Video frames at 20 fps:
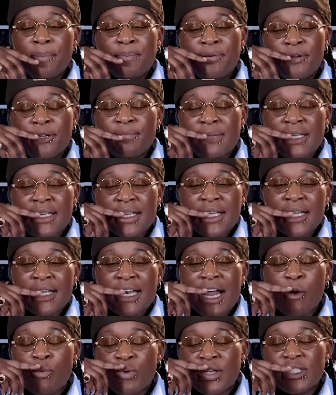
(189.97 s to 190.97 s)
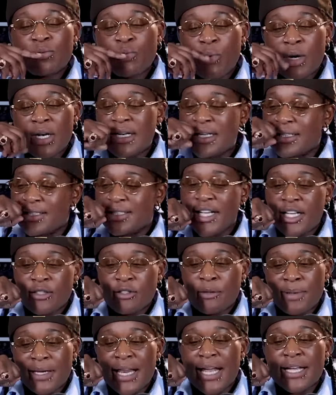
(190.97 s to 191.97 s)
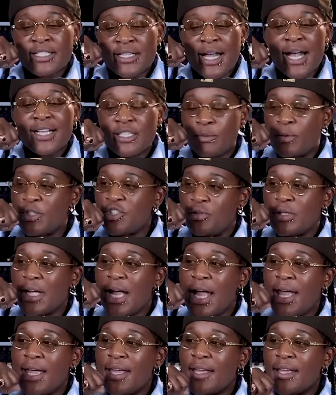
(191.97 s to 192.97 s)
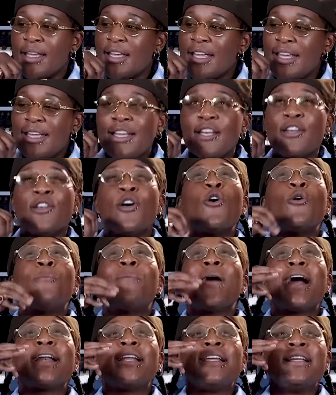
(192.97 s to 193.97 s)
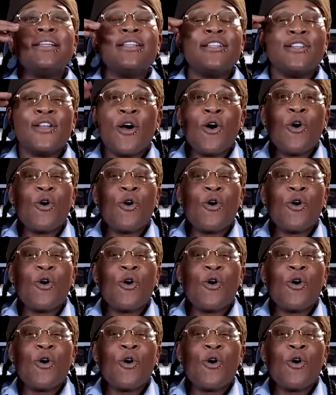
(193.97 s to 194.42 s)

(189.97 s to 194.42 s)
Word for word: Put me in. I wish one of these niggas would be like, Jozzy, what you got? Nobody